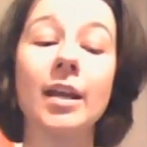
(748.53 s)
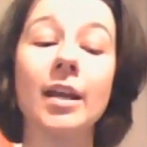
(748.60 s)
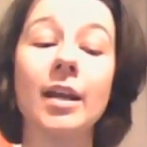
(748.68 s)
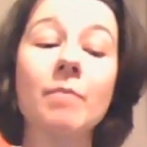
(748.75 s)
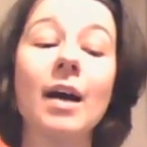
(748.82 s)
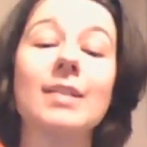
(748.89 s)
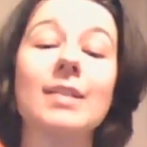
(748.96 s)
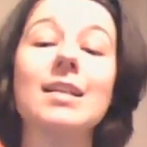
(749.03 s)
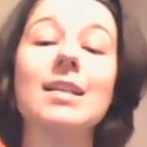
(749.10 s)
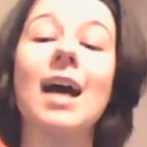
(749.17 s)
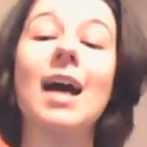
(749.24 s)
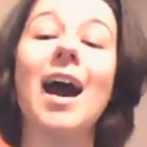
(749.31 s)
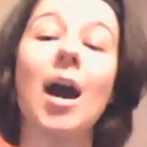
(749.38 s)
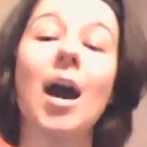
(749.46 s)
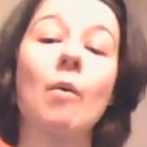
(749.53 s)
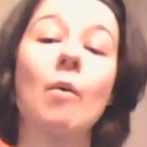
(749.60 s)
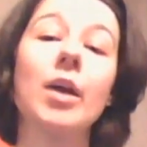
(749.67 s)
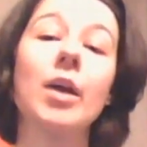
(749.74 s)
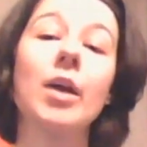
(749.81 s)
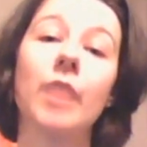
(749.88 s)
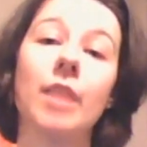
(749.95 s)
Just how I
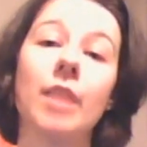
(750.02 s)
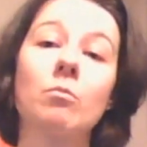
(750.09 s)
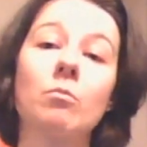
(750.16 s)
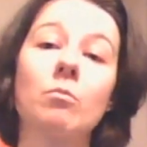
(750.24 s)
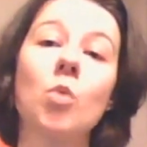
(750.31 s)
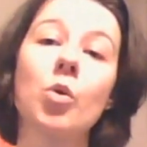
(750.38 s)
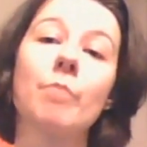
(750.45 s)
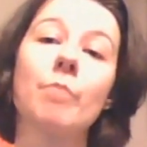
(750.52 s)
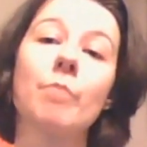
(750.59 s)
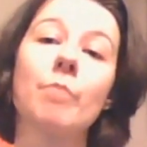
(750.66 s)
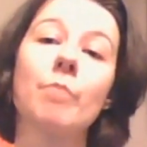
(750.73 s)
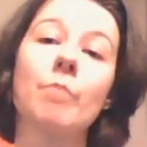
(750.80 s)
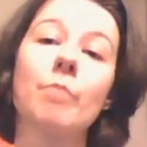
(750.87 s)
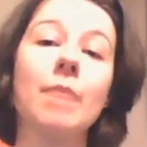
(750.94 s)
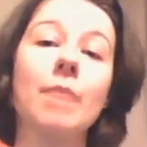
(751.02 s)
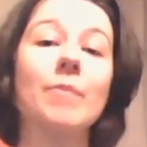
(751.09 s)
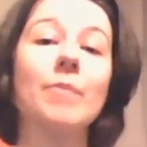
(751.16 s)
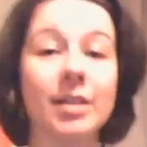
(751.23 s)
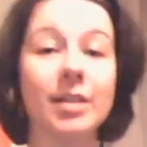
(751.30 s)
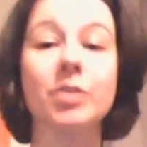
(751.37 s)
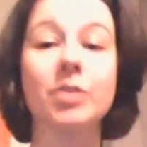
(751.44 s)
create more than my
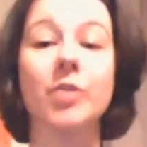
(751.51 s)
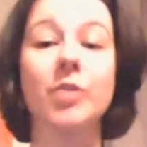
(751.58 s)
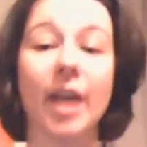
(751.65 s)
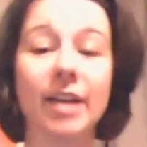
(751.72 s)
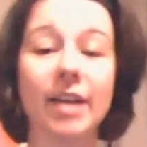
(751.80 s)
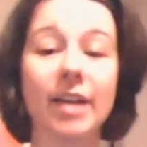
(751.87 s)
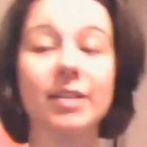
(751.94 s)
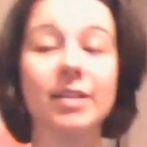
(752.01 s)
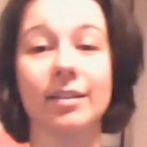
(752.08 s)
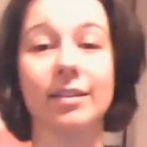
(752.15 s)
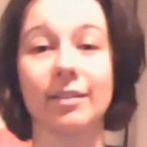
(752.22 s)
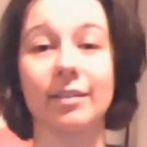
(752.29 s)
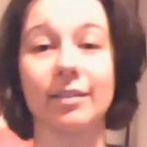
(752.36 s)
ability to create.